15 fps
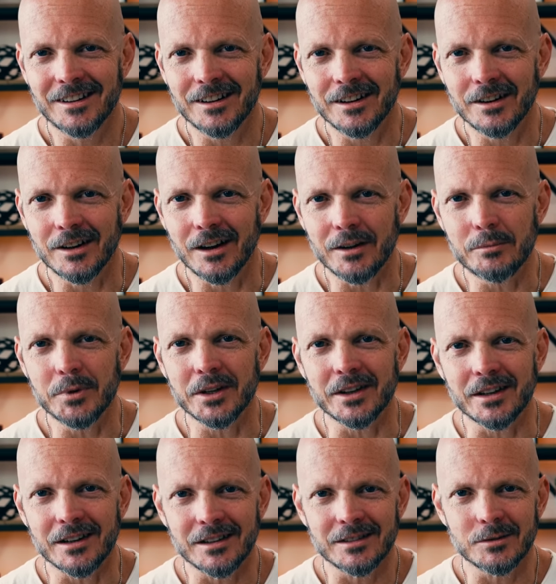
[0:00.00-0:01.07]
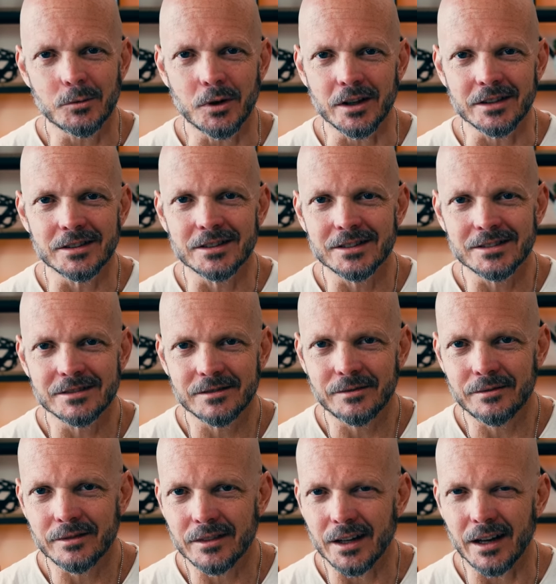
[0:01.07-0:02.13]
Oh, I've been there once.
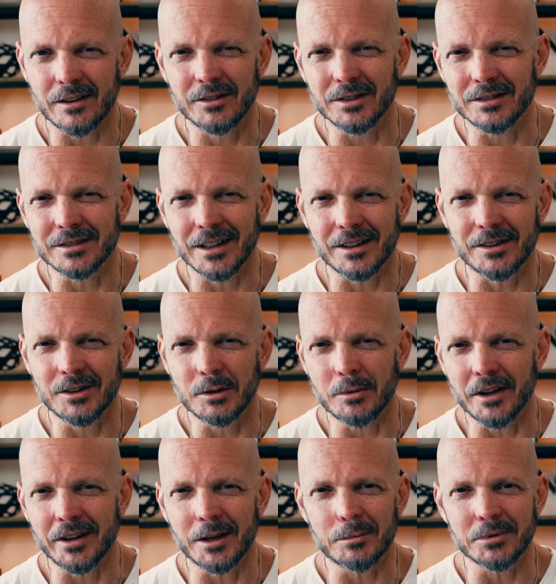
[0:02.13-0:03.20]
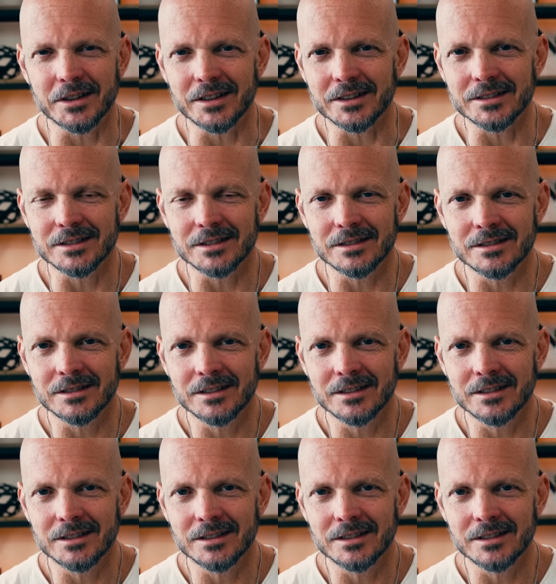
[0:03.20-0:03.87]
I don't know. I don't know about that place.